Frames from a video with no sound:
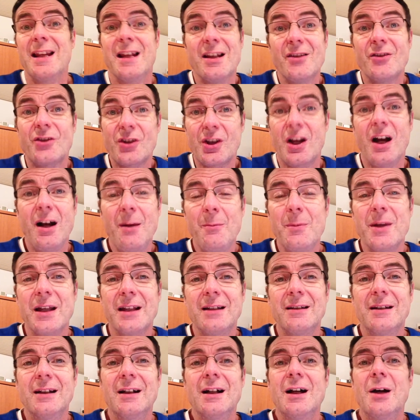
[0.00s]
is
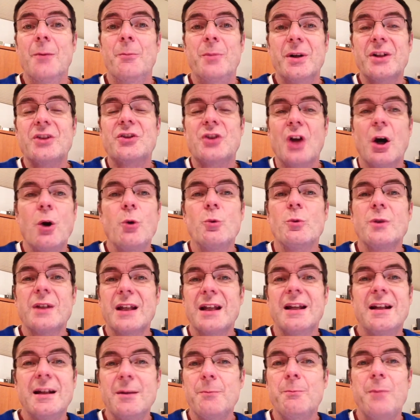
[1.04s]
coming, but don't
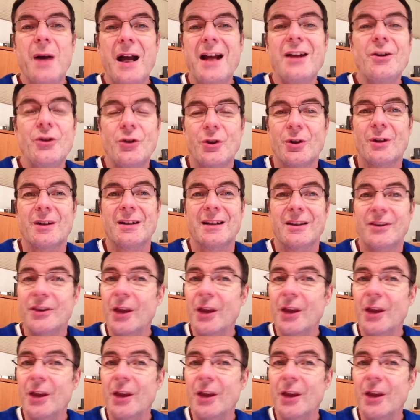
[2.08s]
get impatient.